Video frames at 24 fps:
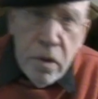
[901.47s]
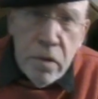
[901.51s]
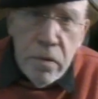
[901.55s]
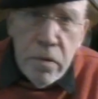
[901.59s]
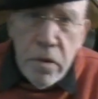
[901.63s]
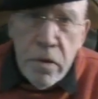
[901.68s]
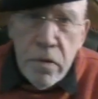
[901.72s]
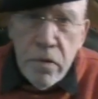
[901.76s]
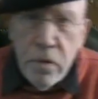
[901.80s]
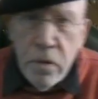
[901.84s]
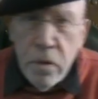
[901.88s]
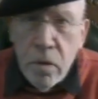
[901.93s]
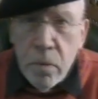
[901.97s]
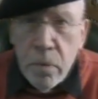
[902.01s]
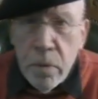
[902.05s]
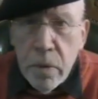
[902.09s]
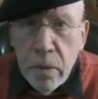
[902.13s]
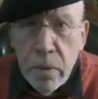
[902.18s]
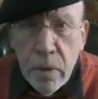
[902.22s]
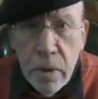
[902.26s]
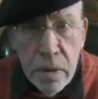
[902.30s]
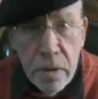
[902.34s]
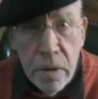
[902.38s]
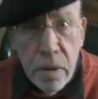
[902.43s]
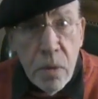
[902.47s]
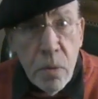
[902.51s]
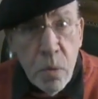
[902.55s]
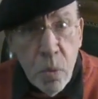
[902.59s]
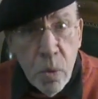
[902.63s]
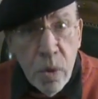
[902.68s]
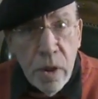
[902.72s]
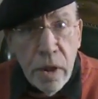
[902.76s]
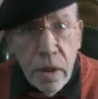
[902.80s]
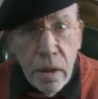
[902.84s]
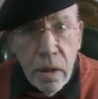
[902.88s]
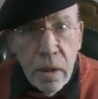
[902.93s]
services for old people. I say
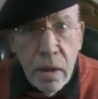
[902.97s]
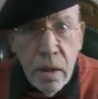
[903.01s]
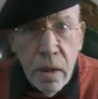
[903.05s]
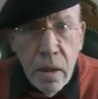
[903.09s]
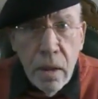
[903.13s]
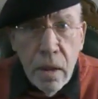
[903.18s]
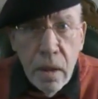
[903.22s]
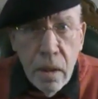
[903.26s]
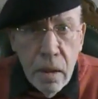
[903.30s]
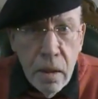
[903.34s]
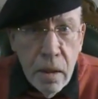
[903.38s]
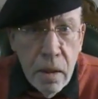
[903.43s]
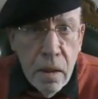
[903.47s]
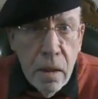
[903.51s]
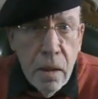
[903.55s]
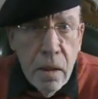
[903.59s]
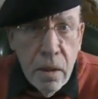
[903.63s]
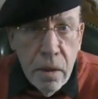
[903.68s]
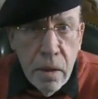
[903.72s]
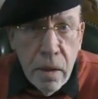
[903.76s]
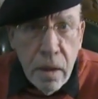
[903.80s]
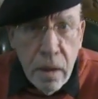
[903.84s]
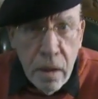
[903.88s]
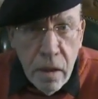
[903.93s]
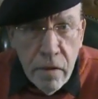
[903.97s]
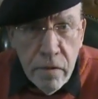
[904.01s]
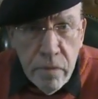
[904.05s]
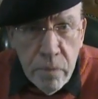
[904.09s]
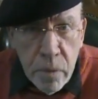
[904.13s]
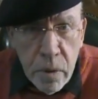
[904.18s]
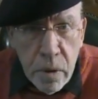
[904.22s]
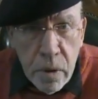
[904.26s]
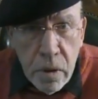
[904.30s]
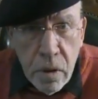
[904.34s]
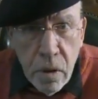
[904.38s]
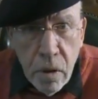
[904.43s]
we. The
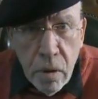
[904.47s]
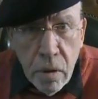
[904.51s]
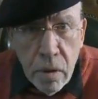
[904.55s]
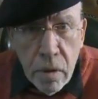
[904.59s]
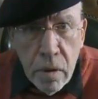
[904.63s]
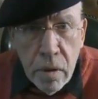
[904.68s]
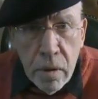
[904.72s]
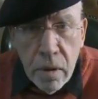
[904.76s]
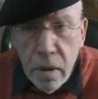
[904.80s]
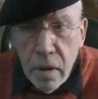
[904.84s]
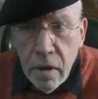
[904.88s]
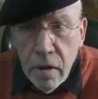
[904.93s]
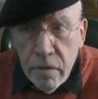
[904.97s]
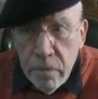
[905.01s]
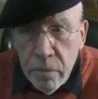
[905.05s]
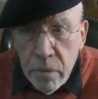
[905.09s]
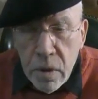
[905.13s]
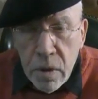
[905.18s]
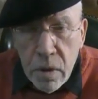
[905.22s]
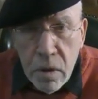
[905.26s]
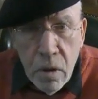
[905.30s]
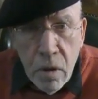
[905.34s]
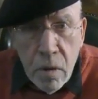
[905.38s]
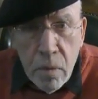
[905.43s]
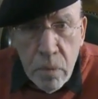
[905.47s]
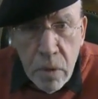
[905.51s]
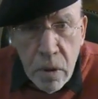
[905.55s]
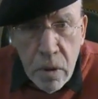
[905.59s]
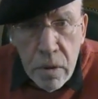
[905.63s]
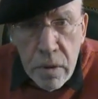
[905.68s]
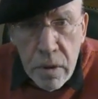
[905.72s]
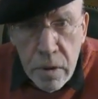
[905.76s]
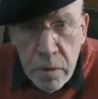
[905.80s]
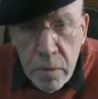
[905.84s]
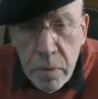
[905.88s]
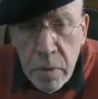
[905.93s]
government can't. The government can't
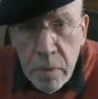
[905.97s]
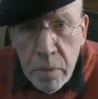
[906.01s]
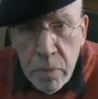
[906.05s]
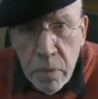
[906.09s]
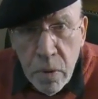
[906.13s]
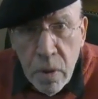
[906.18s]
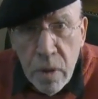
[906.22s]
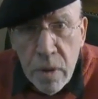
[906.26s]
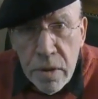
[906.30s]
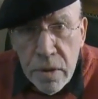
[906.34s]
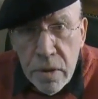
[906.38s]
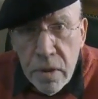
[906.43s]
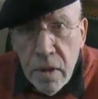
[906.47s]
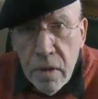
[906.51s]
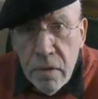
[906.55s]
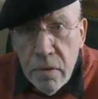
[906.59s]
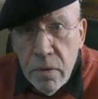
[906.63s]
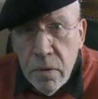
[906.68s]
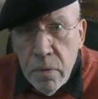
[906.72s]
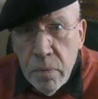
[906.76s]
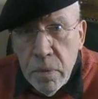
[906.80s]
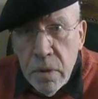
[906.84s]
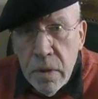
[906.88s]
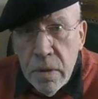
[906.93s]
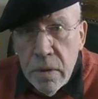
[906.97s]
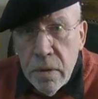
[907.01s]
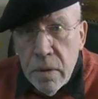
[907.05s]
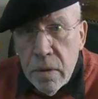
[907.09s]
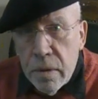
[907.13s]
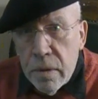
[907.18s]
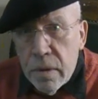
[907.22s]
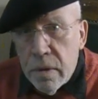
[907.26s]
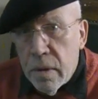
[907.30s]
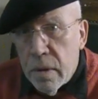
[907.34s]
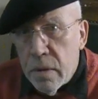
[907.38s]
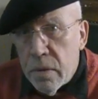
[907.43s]
because it's been priced out of the
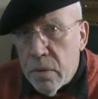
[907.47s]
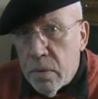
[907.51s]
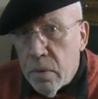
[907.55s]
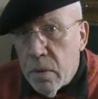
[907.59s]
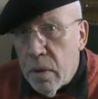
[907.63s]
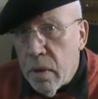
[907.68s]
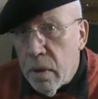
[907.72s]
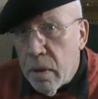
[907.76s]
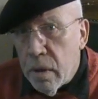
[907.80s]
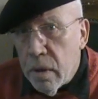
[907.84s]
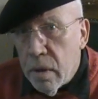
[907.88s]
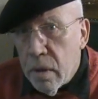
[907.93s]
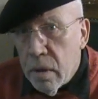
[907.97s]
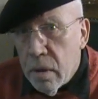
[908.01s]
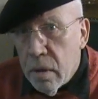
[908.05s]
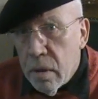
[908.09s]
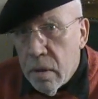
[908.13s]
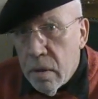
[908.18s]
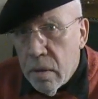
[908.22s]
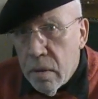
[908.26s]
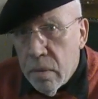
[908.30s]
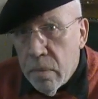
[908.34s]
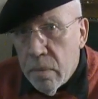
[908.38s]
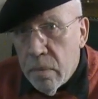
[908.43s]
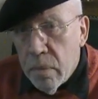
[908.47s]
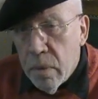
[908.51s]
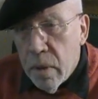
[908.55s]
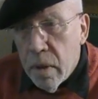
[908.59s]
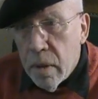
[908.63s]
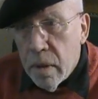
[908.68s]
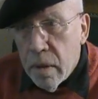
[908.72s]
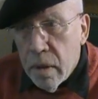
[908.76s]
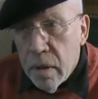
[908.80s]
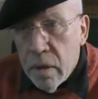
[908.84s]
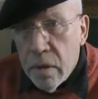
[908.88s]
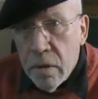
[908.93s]
business, that's why,
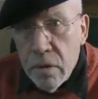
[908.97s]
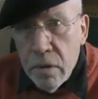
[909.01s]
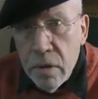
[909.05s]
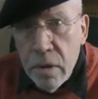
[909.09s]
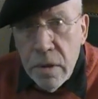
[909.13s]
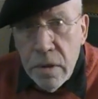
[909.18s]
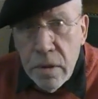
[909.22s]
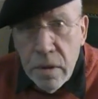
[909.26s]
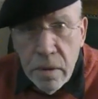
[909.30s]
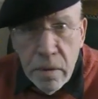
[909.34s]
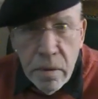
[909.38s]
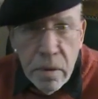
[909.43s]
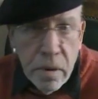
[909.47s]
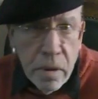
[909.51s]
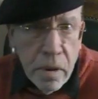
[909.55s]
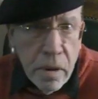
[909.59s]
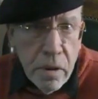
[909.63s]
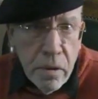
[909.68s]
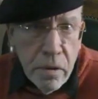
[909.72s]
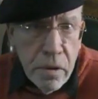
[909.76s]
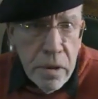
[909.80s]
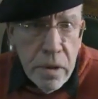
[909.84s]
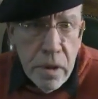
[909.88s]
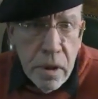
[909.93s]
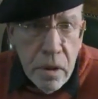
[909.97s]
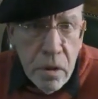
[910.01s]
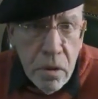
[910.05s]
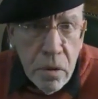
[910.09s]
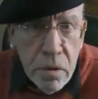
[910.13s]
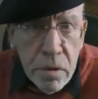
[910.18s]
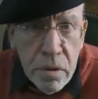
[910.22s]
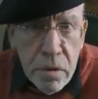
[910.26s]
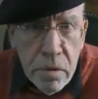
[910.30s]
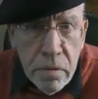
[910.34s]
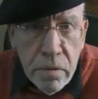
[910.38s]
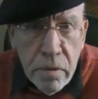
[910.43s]
by the increasing
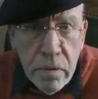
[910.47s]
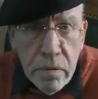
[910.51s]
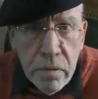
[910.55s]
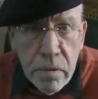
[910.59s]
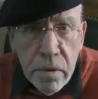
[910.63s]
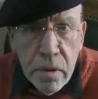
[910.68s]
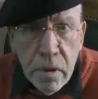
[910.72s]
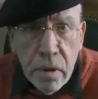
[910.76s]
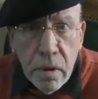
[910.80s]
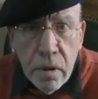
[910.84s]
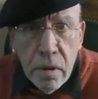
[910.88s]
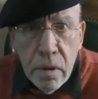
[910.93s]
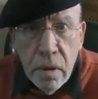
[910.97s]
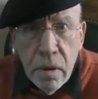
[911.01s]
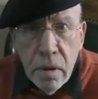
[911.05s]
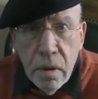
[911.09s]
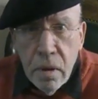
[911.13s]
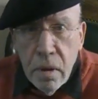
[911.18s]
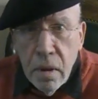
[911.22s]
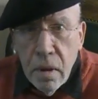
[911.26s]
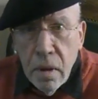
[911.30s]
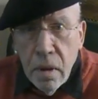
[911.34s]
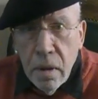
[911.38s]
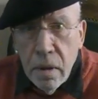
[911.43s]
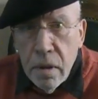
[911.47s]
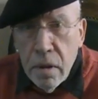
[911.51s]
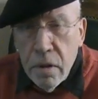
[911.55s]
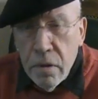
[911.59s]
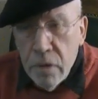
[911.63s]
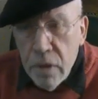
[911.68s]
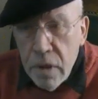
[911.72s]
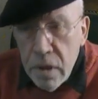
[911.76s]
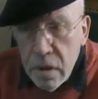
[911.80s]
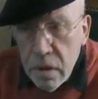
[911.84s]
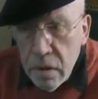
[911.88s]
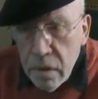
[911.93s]
cost of everything. And
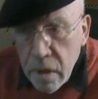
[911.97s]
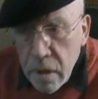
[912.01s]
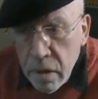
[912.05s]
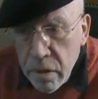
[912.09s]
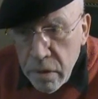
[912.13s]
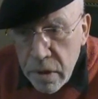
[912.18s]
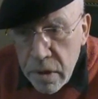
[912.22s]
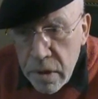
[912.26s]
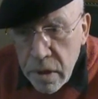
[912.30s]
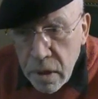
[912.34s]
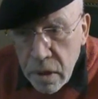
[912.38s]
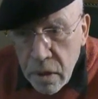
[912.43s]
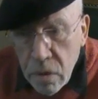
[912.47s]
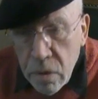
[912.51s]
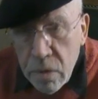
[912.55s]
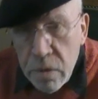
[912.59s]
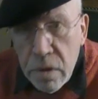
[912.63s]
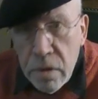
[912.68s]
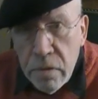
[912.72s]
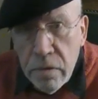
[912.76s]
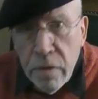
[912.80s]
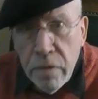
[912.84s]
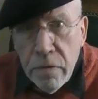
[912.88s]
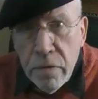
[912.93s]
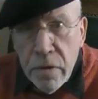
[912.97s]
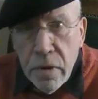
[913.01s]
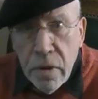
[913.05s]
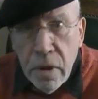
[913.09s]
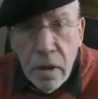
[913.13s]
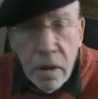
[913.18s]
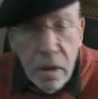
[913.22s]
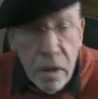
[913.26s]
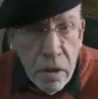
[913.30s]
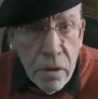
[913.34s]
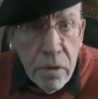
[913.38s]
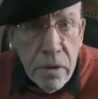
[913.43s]
the increasing cost of
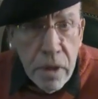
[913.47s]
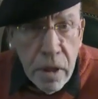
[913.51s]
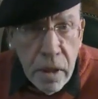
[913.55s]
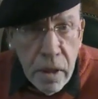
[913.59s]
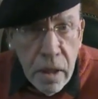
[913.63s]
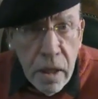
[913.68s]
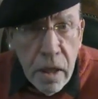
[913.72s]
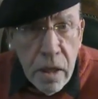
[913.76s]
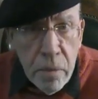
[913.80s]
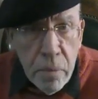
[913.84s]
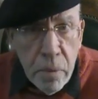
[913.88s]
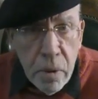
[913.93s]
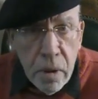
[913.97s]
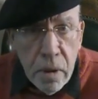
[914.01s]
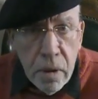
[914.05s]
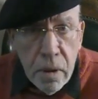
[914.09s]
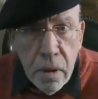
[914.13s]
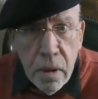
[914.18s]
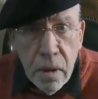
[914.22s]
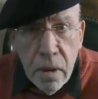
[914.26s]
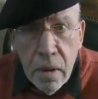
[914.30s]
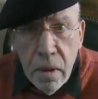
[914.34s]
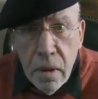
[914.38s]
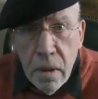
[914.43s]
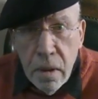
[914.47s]
everything, including labour,